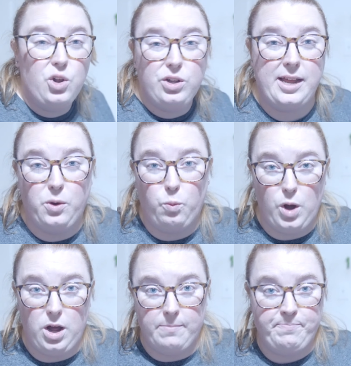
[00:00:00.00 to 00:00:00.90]
look like a
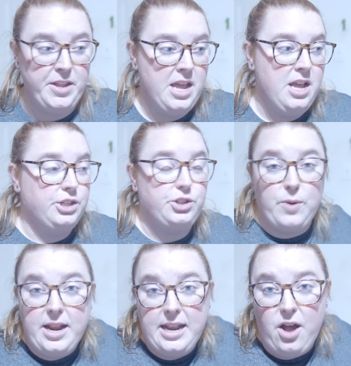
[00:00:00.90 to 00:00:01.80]
wall. So
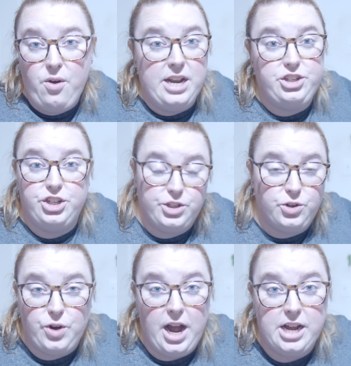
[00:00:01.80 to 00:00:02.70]
right now it is just
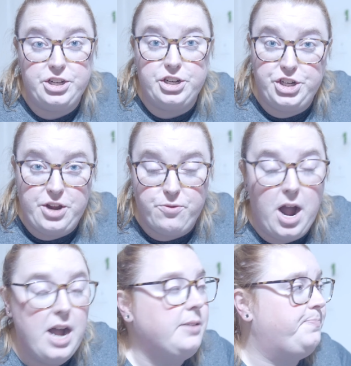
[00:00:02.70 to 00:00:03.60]
garage
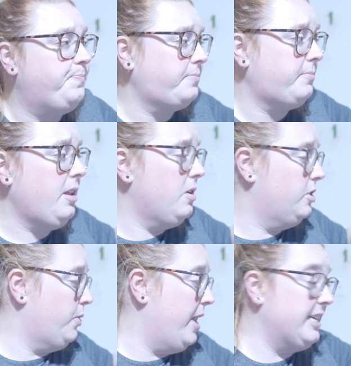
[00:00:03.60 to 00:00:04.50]
sheetrock.
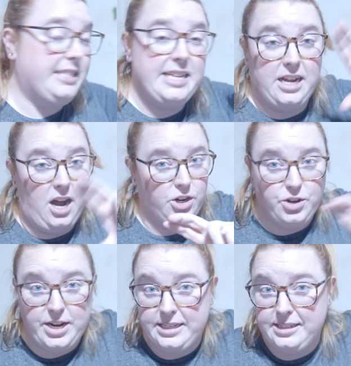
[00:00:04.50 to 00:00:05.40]
So it has the
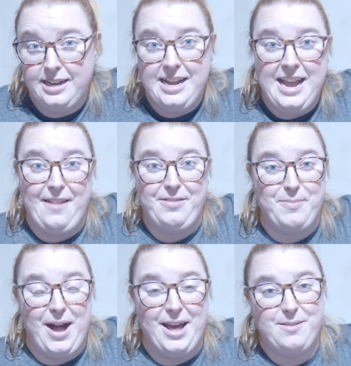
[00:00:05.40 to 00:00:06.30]
concrete at the
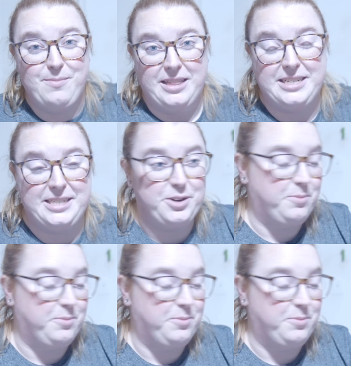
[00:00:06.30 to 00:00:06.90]
bottom, like the cinder